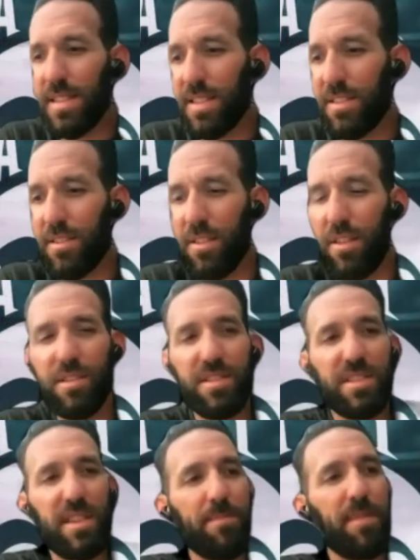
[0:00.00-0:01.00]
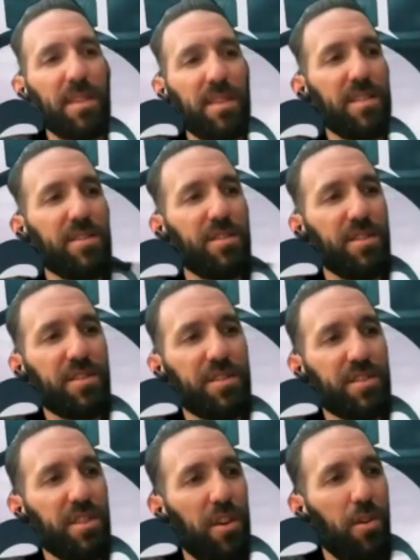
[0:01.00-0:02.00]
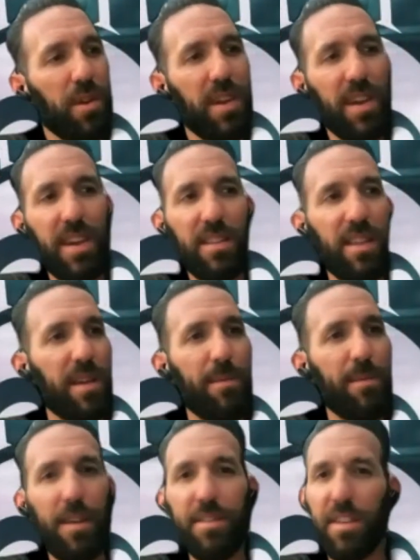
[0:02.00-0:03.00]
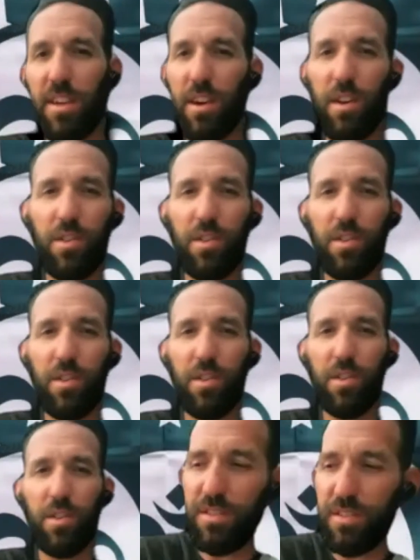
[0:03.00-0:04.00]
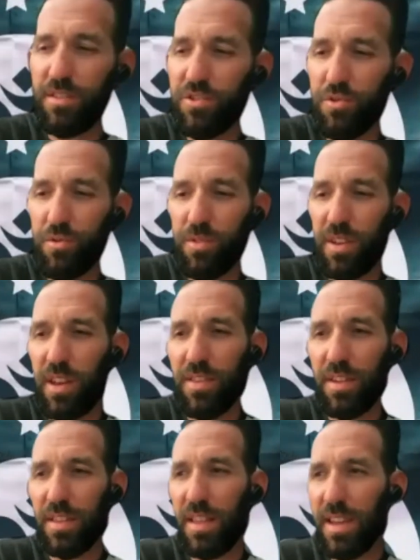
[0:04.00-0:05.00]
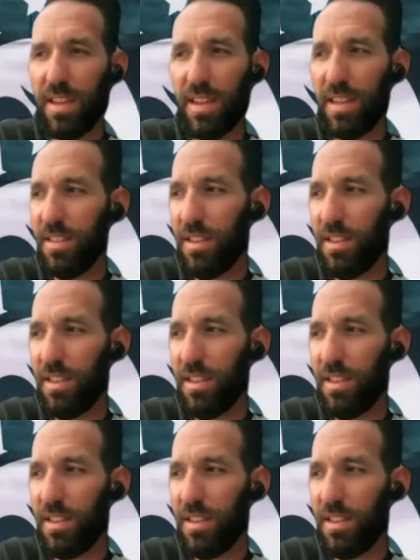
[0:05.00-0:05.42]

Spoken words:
Like there's something that's just so healing about the ocean that there's truly nothing like it.